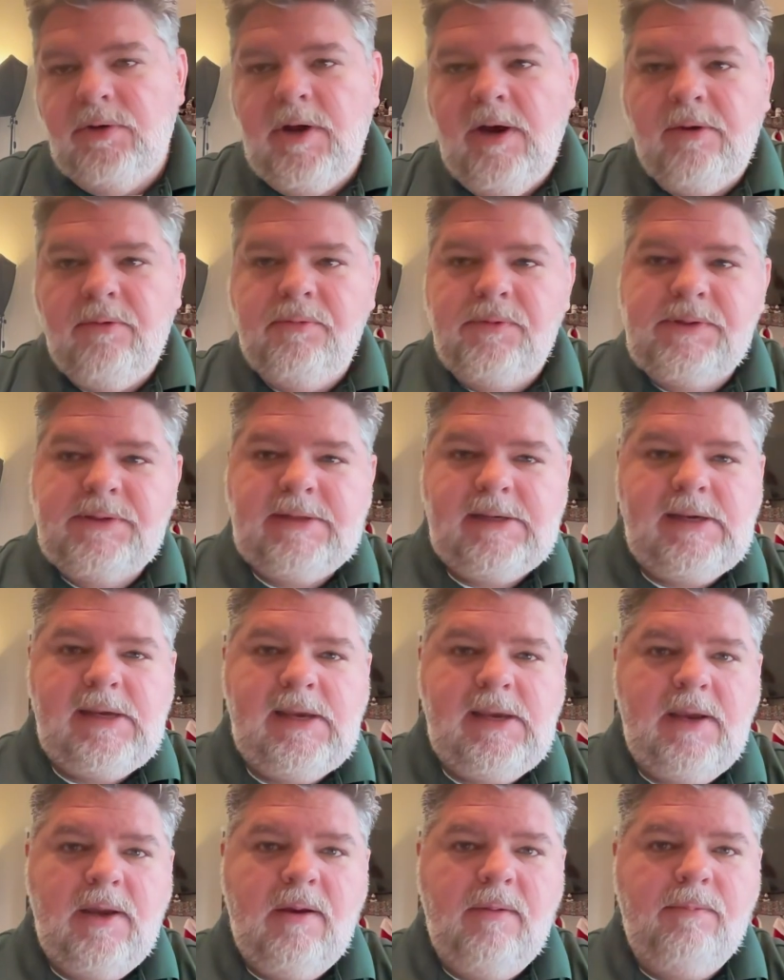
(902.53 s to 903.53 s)
not going to see
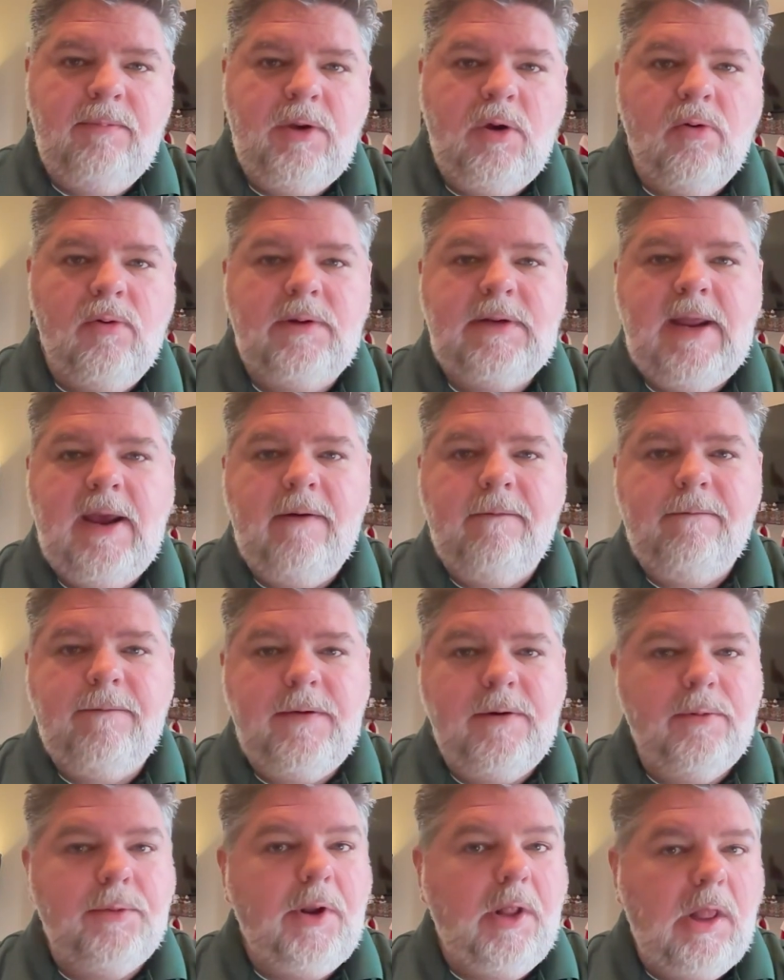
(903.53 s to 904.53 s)
him going
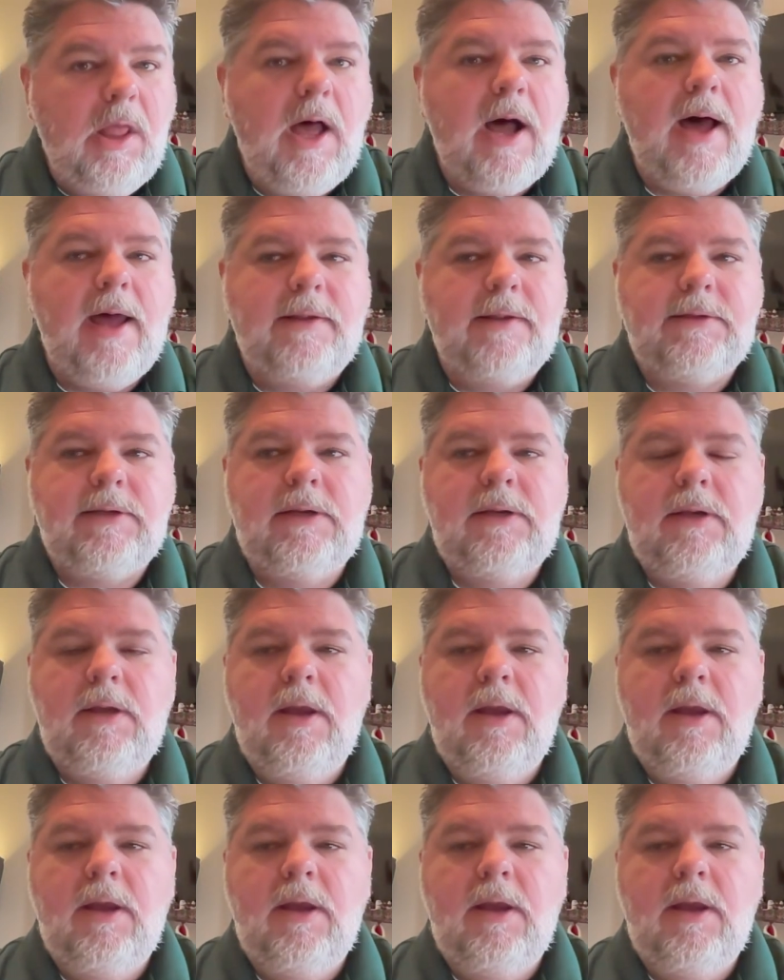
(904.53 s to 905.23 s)
downfield a lot.